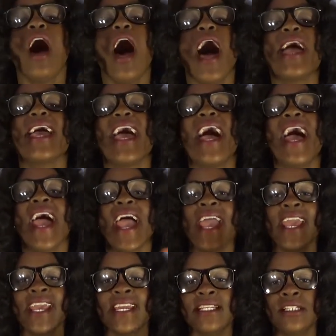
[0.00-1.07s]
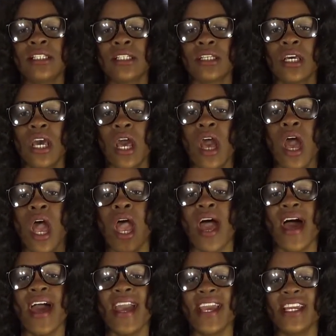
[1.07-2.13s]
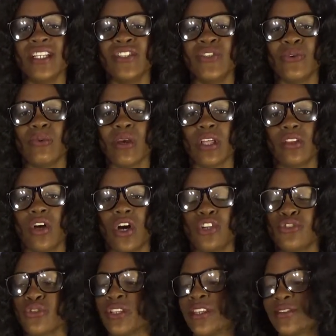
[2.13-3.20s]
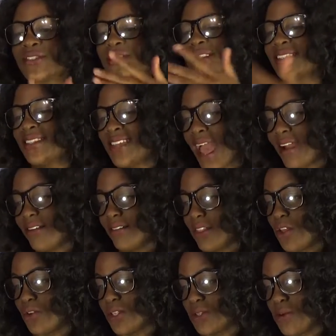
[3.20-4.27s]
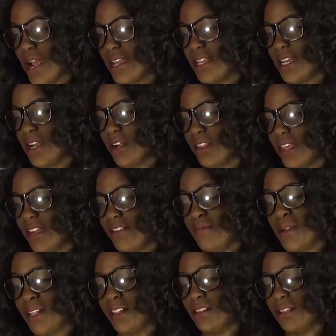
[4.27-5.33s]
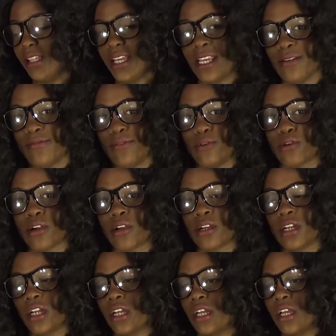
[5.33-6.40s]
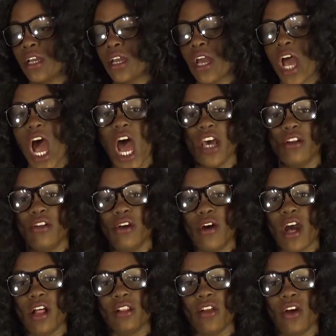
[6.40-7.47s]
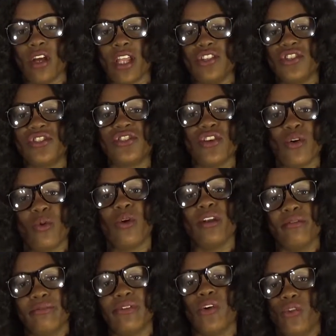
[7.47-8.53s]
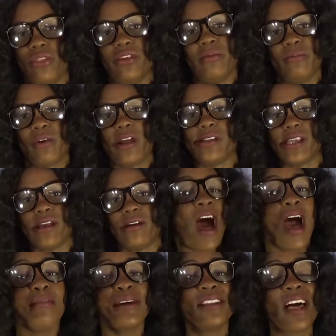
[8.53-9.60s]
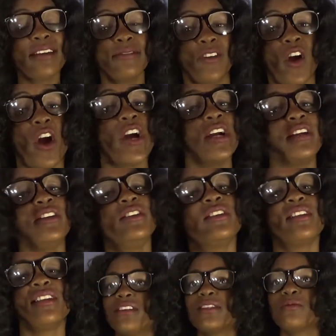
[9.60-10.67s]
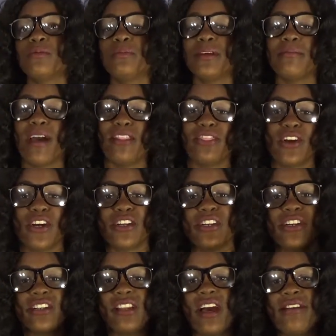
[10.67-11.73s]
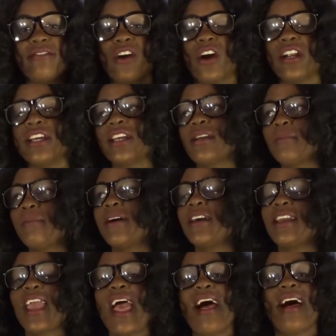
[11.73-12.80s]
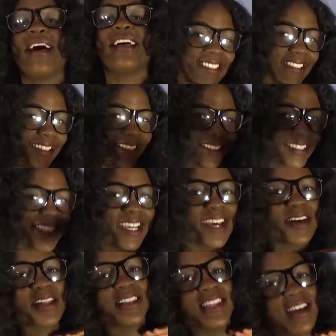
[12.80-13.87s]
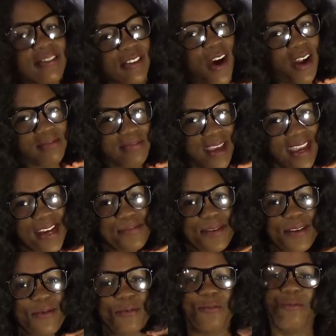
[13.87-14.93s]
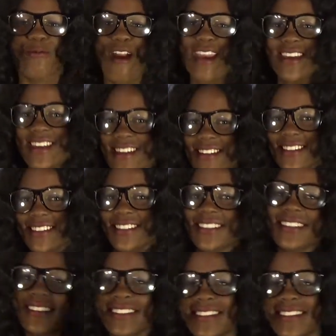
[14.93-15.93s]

I hate doing laundry. There's a stack of clothes right here that have been cleaned for I don't know how long. I just don't want to fold them right now. I'm a lifeguard. This will be my third year lifeguarding, but yeah. Lifeguard babe, right here.